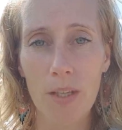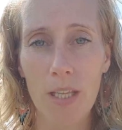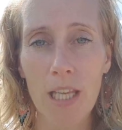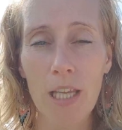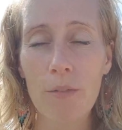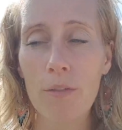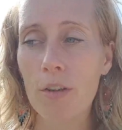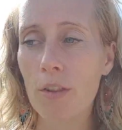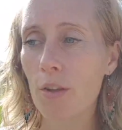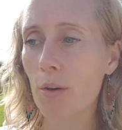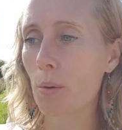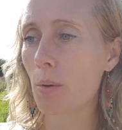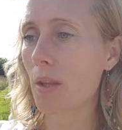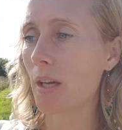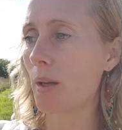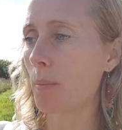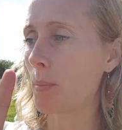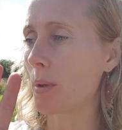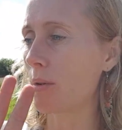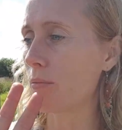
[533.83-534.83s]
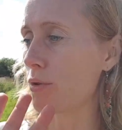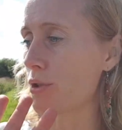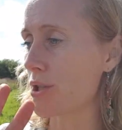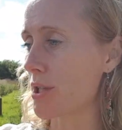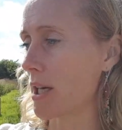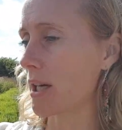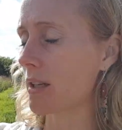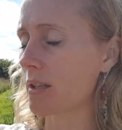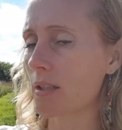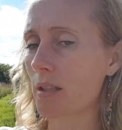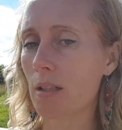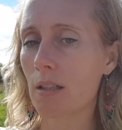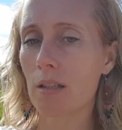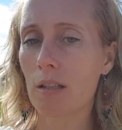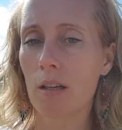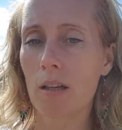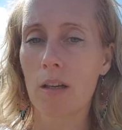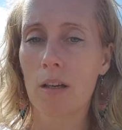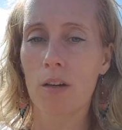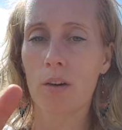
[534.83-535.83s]
even though they've been rejected
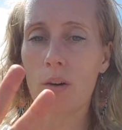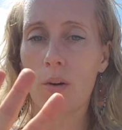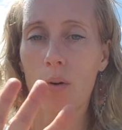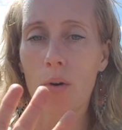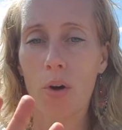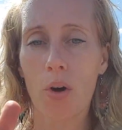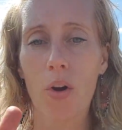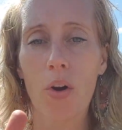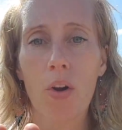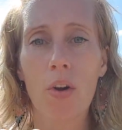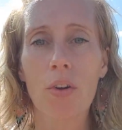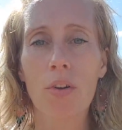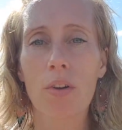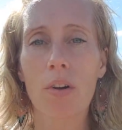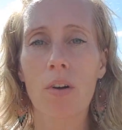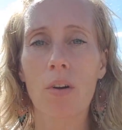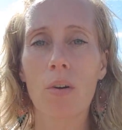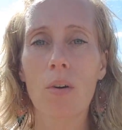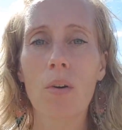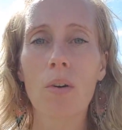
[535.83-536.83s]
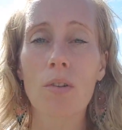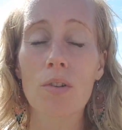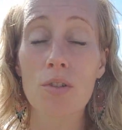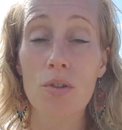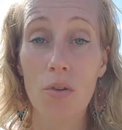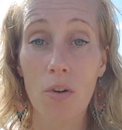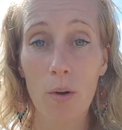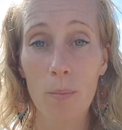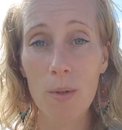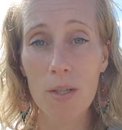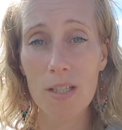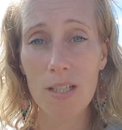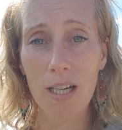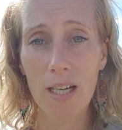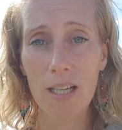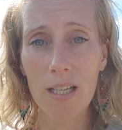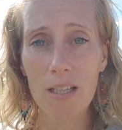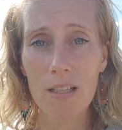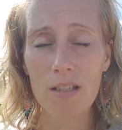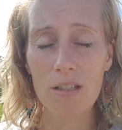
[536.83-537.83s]
or hurt or
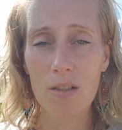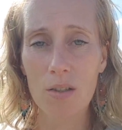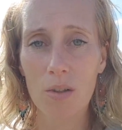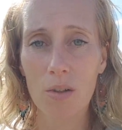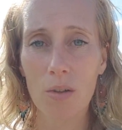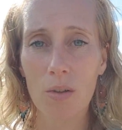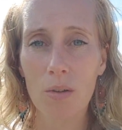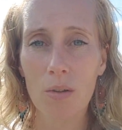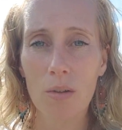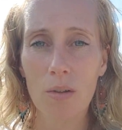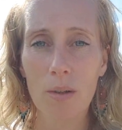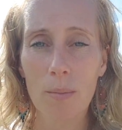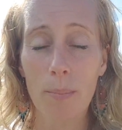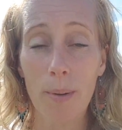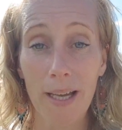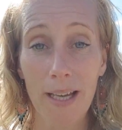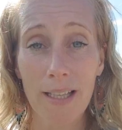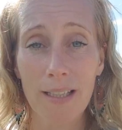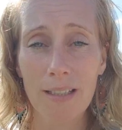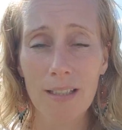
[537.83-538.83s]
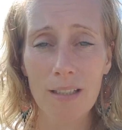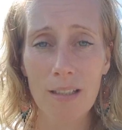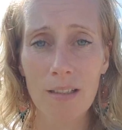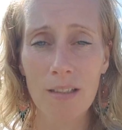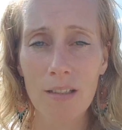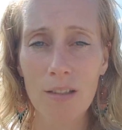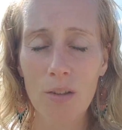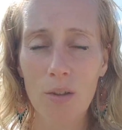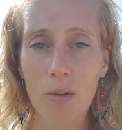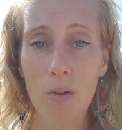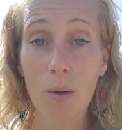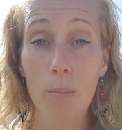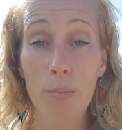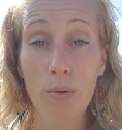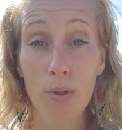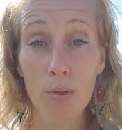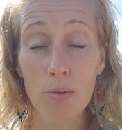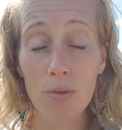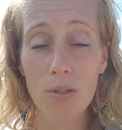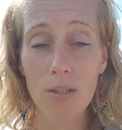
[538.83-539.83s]
traumatized or abandoned or
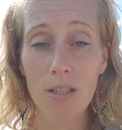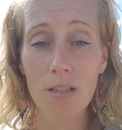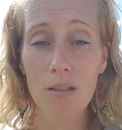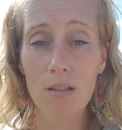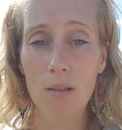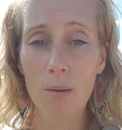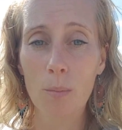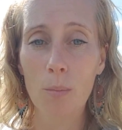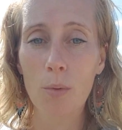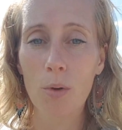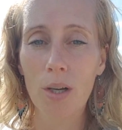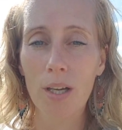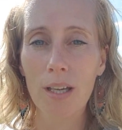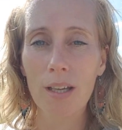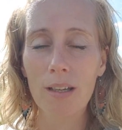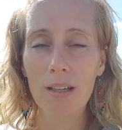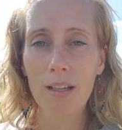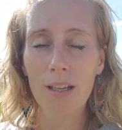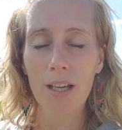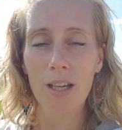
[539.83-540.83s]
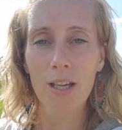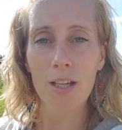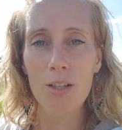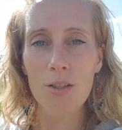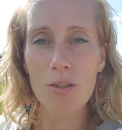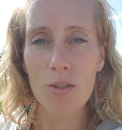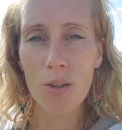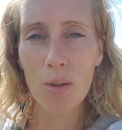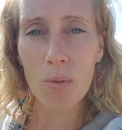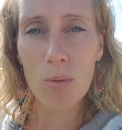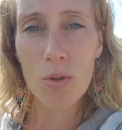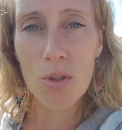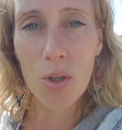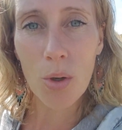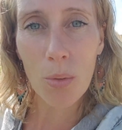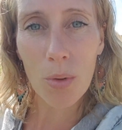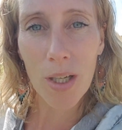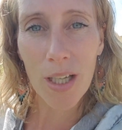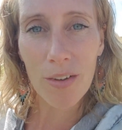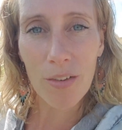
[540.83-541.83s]
abused in some way. So
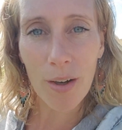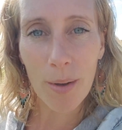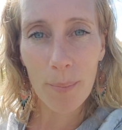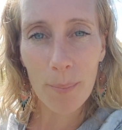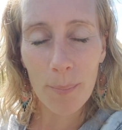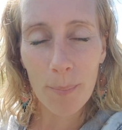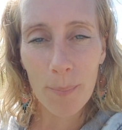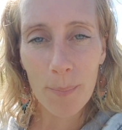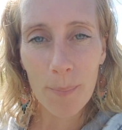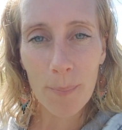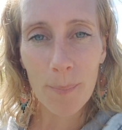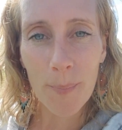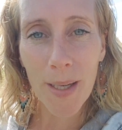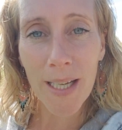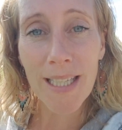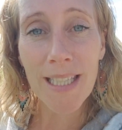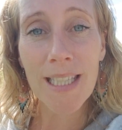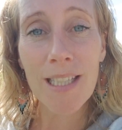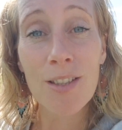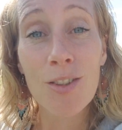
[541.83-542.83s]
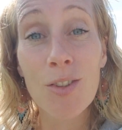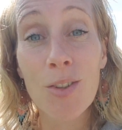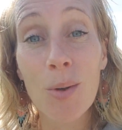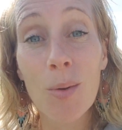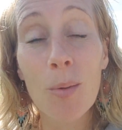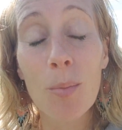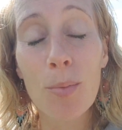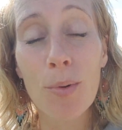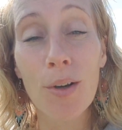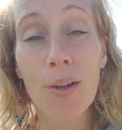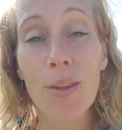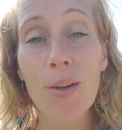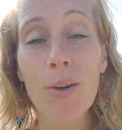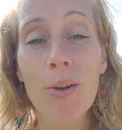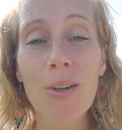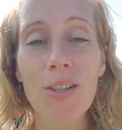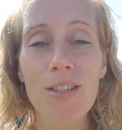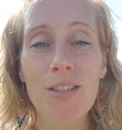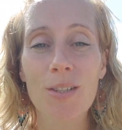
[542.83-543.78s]
don't give up, my dear soul brother and